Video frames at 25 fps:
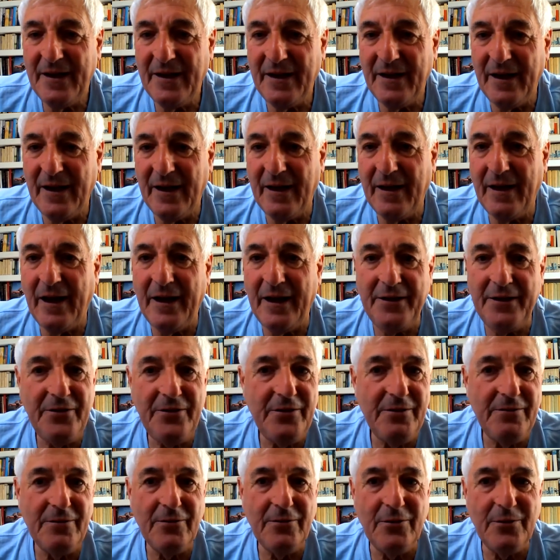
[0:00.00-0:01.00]
I
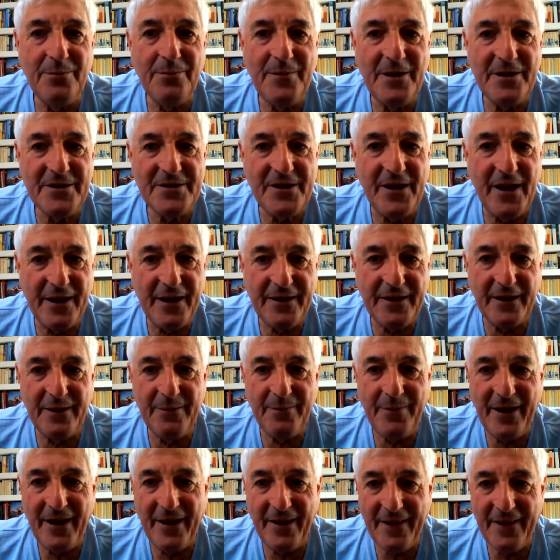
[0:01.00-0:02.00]
knew almost nothing
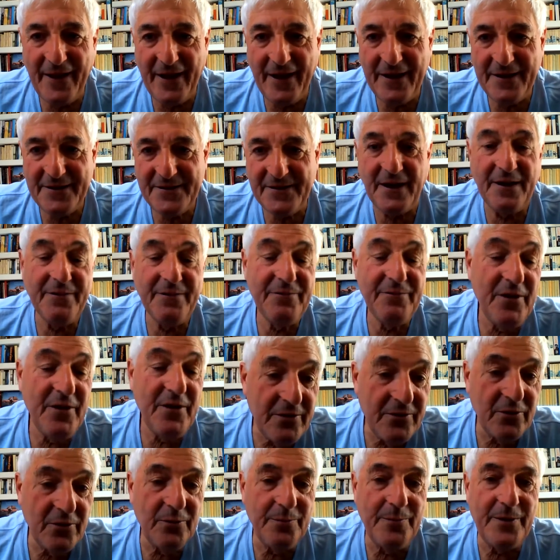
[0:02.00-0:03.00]
about that. I've
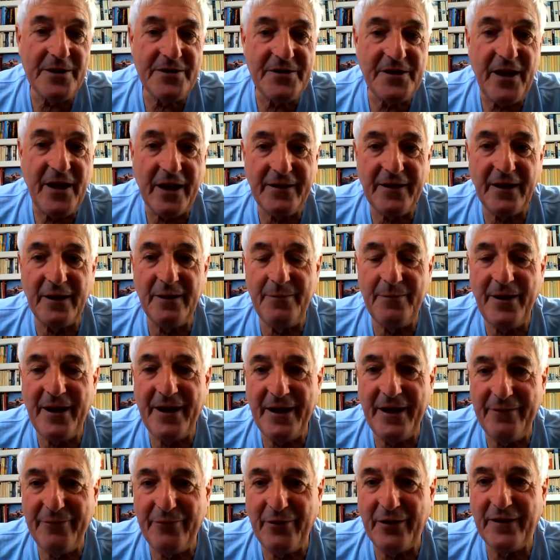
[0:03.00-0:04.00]
known almost nothing about
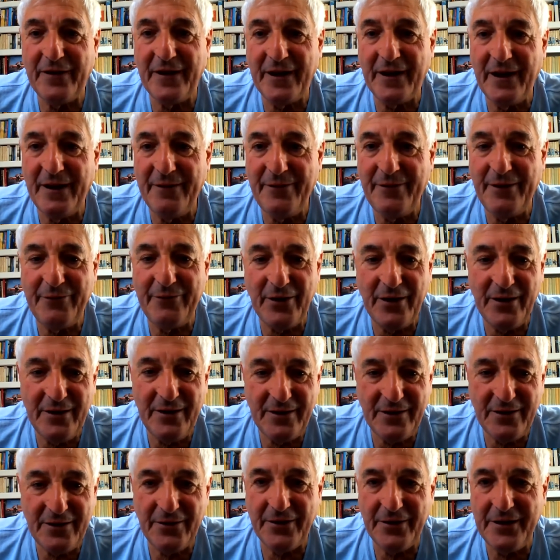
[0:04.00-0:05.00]
everything I've ever
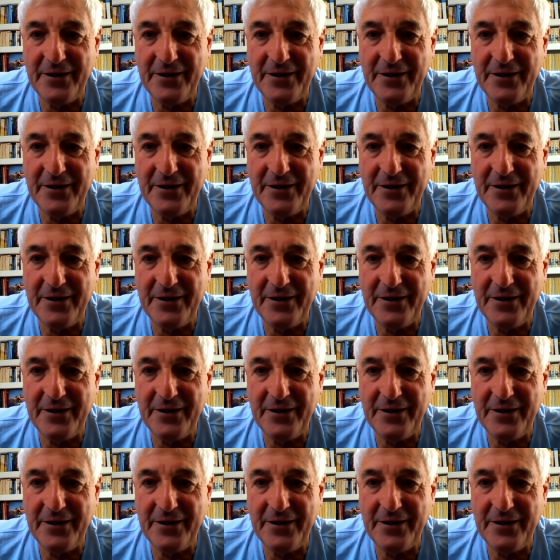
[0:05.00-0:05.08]
got